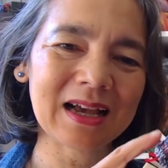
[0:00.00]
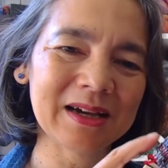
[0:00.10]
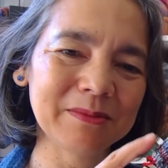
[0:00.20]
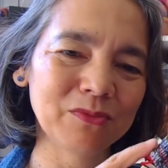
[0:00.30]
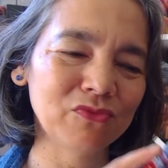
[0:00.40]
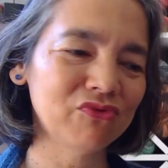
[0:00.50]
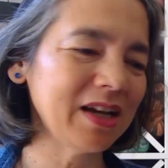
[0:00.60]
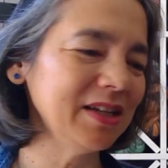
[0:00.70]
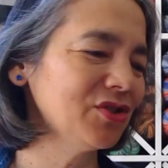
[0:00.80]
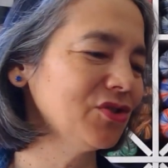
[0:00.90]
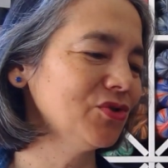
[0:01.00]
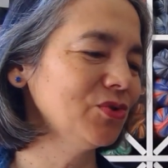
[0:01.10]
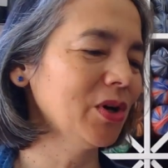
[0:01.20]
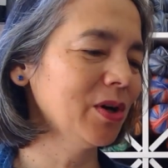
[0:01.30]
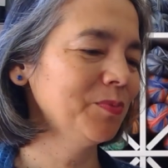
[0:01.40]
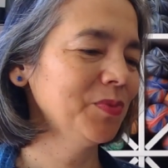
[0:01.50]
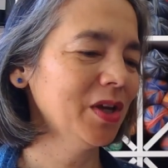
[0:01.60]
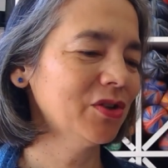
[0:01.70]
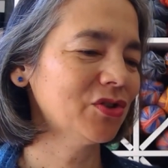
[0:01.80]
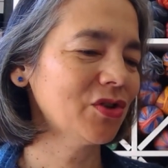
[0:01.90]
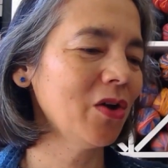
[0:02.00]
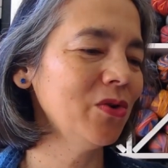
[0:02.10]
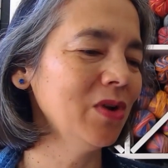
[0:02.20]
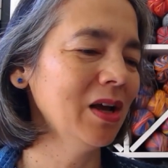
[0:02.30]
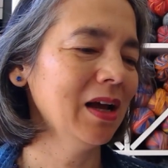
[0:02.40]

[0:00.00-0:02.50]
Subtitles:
I'm ready to do the toe